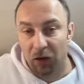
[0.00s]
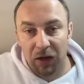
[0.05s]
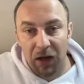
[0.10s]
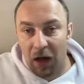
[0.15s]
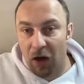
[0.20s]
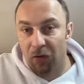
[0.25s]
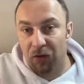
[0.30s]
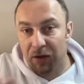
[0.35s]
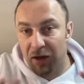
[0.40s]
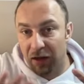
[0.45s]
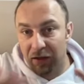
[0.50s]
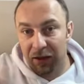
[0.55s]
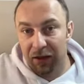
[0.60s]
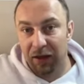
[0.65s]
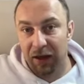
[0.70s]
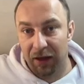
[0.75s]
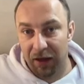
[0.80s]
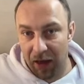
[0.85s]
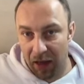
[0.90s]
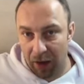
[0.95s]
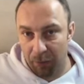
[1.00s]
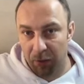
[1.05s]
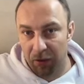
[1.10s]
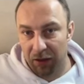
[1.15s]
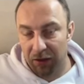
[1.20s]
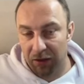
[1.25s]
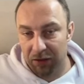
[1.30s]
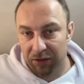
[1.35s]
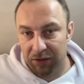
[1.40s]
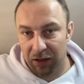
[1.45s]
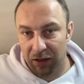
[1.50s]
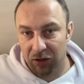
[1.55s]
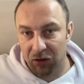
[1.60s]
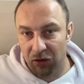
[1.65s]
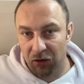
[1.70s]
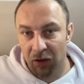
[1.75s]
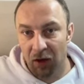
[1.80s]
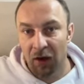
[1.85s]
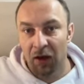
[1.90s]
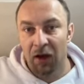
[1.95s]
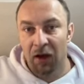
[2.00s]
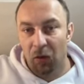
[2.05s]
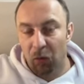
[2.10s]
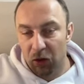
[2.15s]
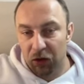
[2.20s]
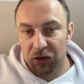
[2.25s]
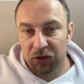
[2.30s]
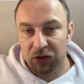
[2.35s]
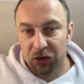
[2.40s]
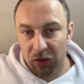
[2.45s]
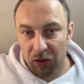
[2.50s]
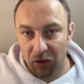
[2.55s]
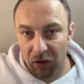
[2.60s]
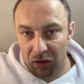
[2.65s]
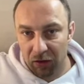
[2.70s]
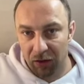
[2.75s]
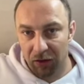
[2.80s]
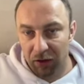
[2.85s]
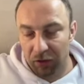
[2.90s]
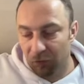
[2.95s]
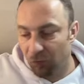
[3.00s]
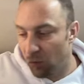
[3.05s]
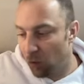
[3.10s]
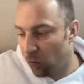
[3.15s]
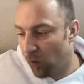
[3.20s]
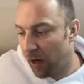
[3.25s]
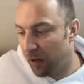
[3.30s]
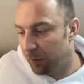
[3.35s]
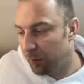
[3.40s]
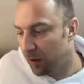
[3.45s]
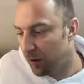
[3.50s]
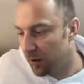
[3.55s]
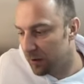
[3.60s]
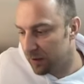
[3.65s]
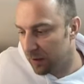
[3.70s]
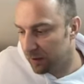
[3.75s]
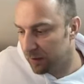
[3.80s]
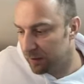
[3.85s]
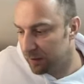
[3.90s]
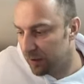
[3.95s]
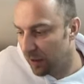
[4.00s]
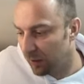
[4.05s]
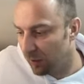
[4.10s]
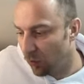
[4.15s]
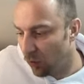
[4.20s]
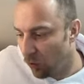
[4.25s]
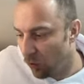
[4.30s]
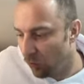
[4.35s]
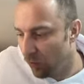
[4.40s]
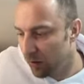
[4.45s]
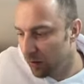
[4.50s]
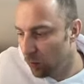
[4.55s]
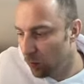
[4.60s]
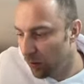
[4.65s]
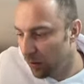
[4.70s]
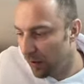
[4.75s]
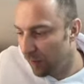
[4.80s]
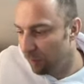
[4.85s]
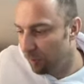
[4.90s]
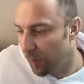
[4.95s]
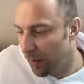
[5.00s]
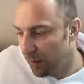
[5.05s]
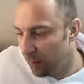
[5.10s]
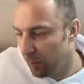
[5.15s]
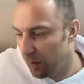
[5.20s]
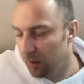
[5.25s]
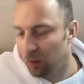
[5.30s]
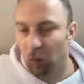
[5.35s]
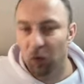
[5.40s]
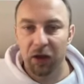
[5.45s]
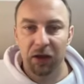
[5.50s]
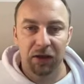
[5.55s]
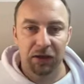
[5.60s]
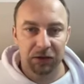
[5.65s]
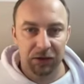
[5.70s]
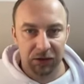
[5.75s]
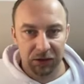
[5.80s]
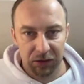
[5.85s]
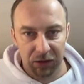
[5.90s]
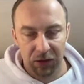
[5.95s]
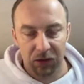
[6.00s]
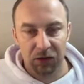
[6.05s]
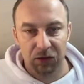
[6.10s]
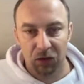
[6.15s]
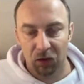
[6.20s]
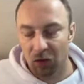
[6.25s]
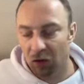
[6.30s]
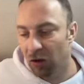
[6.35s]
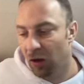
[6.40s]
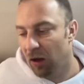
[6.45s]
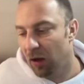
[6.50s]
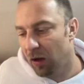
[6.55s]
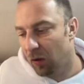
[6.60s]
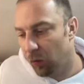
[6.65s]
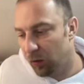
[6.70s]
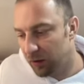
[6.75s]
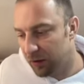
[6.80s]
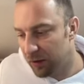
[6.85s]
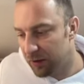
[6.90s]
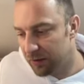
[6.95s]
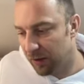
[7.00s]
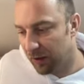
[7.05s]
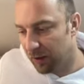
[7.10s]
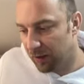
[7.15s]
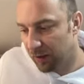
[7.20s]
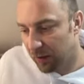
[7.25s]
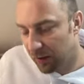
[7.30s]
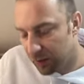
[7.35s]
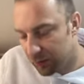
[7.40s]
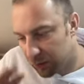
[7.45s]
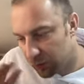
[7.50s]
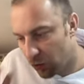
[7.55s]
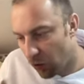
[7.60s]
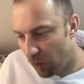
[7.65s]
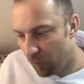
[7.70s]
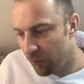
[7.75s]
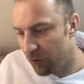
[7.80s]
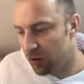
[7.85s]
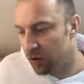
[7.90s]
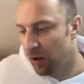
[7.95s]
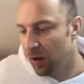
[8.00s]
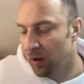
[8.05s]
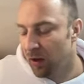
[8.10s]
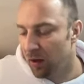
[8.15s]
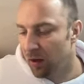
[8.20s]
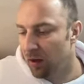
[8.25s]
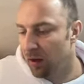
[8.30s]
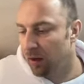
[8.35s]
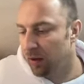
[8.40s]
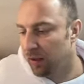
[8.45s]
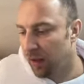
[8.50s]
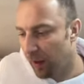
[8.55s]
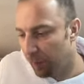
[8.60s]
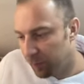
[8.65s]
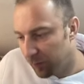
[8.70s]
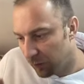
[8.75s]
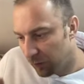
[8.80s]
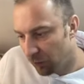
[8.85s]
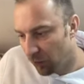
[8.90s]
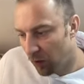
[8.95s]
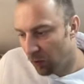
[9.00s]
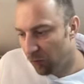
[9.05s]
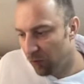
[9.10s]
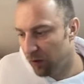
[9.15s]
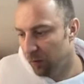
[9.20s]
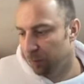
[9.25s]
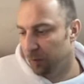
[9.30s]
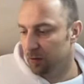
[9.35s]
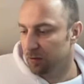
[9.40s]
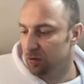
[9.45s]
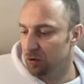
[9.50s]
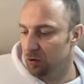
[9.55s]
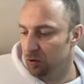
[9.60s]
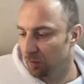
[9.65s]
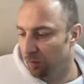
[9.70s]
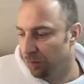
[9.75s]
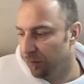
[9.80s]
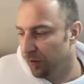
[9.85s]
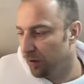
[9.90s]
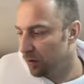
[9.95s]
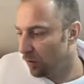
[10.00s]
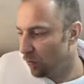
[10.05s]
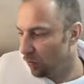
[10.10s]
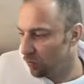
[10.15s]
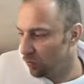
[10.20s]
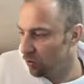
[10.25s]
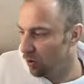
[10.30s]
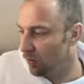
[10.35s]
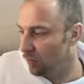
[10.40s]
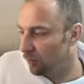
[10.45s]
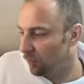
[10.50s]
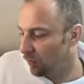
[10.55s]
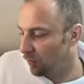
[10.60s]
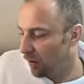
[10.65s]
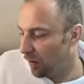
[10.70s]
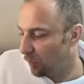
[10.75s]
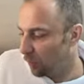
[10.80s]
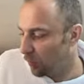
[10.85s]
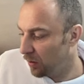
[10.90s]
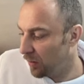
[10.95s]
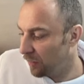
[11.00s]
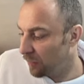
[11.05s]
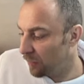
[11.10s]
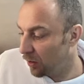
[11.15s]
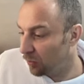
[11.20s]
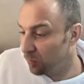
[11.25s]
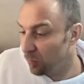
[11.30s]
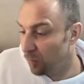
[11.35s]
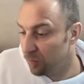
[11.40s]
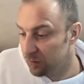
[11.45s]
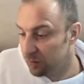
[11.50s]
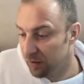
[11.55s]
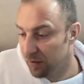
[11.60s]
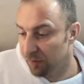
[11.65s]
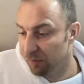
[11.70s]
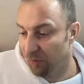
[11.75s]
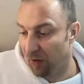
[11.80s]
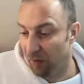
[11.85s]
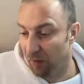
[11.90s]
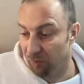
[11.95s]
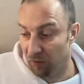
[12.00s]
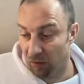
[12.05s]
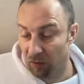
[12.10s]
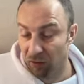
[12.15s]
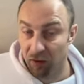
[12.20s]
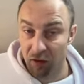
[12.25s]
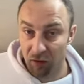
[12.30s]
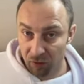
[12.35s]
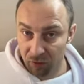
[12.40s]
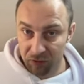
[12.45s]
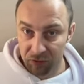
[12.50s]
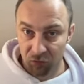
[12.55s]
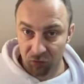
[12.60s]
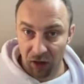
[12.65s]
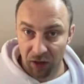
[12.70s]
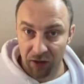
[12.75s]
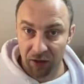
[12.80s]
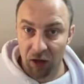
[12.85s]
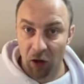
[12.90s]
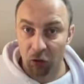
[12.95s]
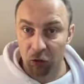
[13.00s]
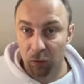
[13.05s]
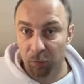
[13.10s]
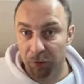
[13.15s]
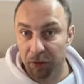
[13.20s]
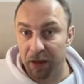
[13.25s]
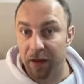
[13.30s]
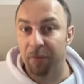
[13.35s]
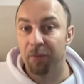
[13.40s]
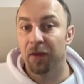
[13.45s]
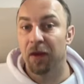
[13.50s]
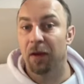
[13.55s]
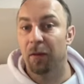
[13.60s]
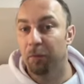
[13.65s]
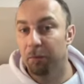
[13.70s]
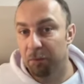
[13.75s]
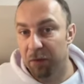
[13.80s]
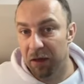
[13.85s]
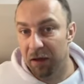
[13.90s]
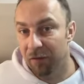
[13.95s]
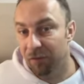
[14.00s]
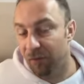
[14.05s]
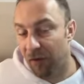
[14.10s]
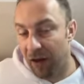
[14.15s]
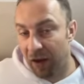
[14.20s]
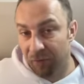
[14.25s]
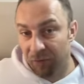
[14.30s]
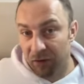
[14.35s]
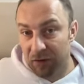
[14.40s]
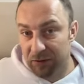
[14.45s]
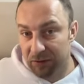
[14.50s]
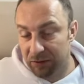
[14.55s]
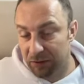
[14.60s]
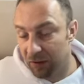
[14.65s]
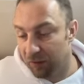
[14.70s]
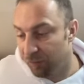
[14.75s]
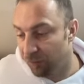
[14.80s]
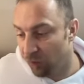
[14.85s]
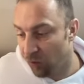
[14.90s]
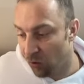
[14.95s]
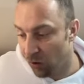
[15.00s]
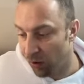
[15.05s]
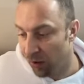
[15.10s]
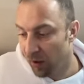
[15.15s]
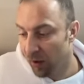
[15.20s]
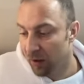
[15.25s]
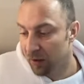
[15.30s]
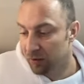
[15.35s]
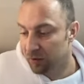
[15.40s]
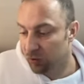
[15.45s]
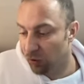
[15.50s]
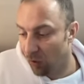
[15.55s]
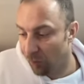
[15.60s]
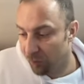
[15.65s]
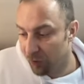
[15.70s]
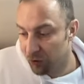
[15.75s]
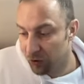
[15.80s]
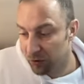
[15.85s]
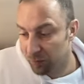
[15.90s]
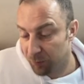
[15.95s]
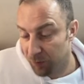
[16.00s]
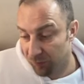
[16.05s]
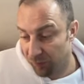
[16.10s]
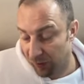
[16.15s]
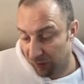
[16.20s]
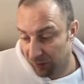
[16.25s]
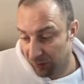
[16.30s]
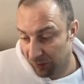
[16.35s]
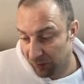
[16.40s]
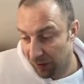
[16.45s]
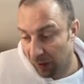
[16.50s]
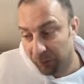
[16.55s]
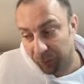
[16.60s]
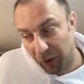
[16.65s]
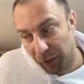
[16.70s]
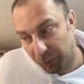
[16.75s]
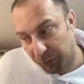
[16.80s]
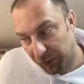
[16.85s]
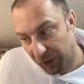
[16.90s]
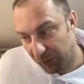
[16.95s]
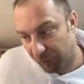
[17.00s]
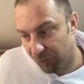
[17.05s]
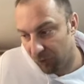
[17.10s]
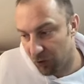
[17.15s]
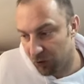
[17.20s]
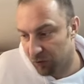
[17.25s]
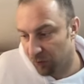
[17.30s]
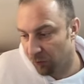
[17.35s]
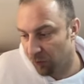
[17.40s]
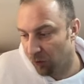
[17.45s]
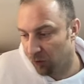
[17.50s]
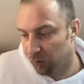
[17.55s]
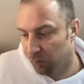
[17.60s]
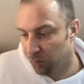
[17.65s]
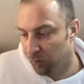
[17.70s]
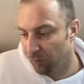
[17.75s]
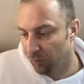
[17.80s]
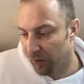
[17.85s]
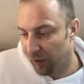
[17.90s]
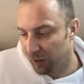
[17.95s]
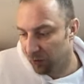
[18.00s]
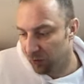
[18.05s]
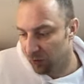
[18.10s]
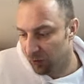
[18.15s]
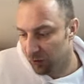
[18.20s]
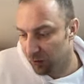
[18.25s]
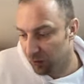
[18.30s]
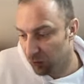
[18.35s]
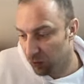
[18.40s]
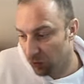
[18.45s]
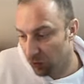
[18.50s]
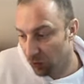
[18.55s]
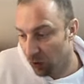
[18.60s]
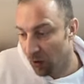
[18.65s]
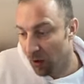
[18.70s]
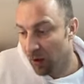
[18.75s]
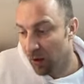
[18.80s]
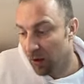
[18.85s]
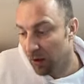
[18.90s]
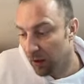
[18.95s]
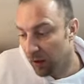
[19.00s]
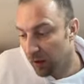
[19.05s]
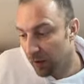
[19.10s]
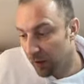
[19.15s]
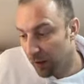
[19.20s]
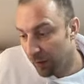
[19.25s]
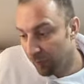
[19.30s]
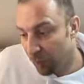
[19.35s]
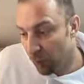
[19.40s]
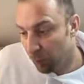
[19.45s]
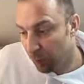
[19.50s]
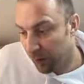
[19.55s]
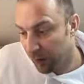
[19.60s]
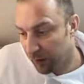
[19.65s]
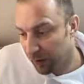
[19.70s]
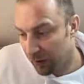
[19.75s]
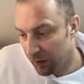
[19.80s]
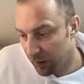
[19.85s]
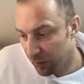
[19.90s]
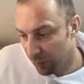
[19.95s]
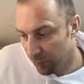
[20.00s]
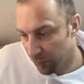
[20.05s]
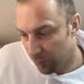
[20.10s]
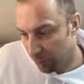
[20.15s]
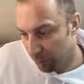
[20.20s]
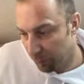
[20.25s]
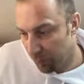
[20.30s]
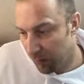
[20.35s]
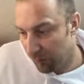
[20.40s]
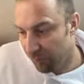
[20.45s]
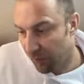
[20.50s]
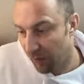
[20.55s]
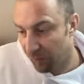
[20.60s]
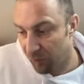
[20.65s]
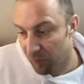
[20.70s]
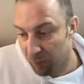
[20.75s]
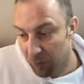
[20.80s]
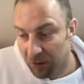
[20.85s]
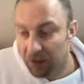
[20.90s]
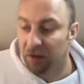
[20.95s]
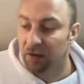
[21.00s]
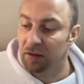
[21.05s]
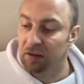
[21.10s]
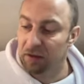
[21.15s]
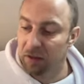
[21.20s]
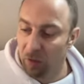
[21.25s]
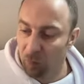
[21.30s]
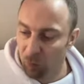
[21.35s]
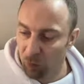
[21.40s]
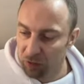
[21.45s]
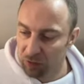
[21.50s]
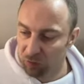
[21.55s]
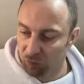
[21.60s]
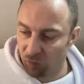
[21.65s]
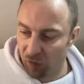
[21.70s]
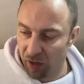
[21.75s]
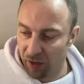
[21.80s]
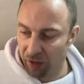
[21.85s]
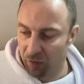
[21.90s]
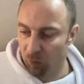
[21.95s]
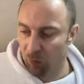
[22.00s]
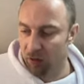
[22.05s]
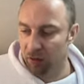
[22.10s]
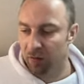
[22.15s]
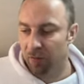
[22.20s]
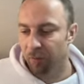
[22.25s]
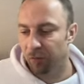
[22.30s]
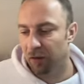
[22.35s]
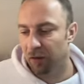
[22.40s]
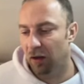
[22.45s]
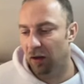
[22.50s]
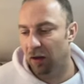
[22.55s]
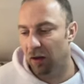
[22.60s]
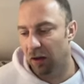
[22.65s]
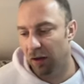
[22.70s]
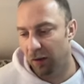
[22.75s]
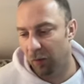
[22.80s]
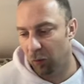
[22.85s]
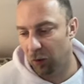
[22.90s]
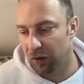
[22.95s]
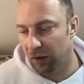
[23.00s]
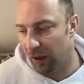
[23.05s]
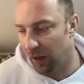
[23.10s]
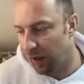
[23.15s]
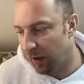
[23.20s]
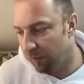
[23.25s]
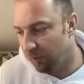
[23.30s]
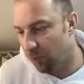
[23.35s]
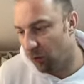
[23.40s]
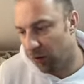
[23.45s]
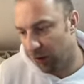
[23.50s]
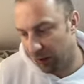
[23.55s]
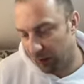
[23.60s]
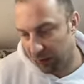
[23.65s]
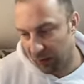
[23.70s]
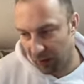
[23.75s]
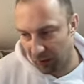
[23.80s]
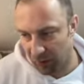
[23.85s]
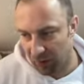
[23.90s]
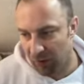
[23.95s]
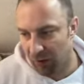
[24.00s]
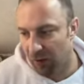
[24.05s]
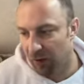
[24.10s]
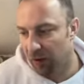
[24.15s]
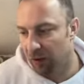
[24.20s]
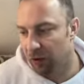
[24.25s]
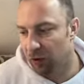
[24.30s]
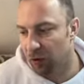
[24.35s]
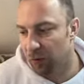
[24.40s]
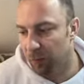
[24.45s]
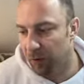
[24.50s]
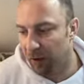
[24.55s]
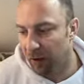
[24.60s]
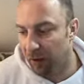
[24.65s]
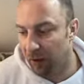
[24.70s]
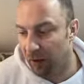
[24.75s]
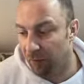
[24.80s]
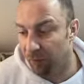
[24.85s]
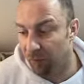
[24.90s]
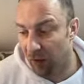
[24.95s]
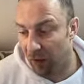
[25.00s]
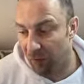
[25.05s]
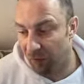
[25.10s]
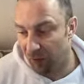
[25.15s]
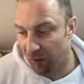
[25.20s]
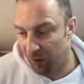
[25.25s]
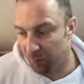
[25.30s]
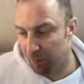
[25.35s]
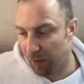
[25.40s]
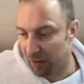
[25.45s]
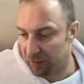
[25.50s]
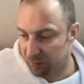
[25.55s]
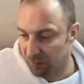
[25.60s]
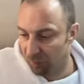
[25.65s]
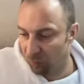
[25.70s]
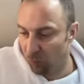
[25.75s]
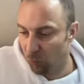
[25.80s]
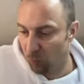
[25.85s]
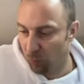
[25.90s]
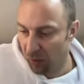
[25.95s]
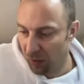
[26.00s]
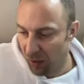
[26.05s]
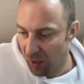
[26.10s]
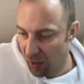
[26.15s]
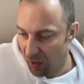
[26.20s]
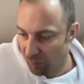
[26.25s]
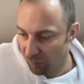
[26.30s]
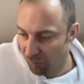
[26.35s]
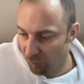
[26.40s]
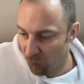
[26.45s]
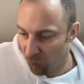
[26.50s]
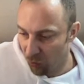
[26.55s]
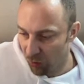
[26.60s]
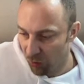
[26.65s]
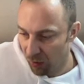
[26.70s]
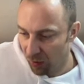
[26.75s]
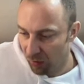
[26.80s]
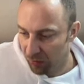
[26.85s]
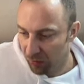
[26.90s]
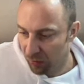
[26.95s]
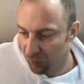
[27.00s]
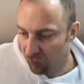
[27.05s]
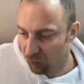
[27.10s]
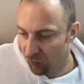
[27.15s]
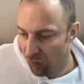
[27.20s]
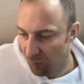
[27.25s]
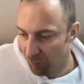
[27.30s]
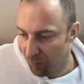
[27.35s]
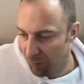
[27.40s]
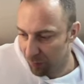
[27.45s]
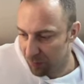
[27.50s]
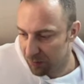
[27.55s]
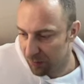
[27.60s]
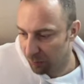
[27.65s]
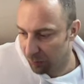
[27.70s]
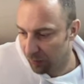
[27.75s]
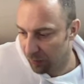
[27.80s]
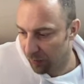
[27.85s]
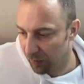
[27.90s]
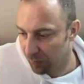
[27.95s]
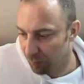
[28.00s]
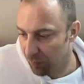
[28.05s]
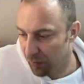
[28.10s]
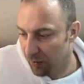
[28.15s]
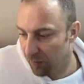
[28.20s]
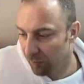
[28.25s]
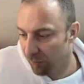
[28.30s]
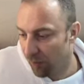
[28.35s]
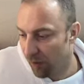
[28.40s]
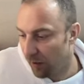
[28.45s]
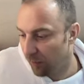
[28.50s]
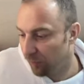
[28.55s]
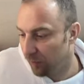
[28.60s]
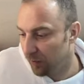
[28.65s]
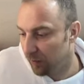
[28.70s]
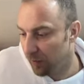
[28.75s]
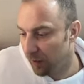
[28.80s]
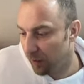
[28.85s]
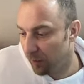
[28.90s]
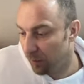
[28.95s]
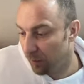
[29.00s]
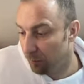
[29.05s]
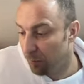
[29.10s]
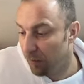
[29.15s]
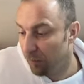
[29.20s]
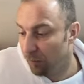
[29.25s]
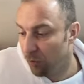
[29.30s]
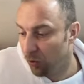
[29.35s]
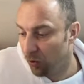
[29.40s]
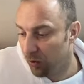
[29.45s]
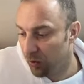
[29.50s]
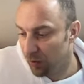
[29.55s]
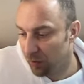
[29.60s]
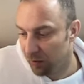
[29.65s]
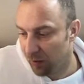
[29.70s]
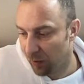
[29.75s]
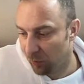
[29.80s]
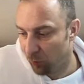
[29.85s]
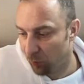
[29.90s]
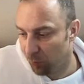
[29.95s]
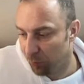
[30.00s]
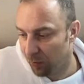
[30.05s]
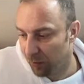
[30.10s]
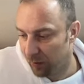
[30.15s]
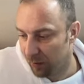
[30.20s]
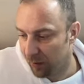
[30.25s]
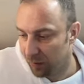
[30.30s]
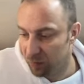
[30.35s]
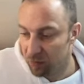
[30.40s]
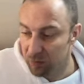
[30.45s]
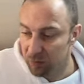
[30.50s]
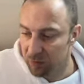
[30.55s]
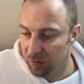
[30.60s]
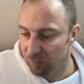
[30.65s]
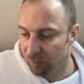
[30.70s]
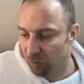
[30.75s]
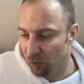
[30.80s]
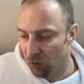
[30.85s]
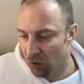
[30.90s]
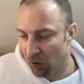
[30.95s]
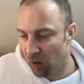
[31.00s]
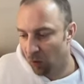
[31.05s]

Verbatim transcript: Now nothing can happen in the center, which is a good thing for white, because as I said, already we have many, many weaknesses here. So with this idea, Stockfish uh, kept it really, really positional in the continuation of the game. We have now the move c five. Ethereal is trying now to play b five, c four. Stockfish is preventing that by playing first of all the move knight to d two. If you play here uh, b five immediately, then we strike with Uh, with a four, and then it could be again very, very messy. If you play a four, then you try maybe something like b five and uh, b four here, and then we play knight to c four.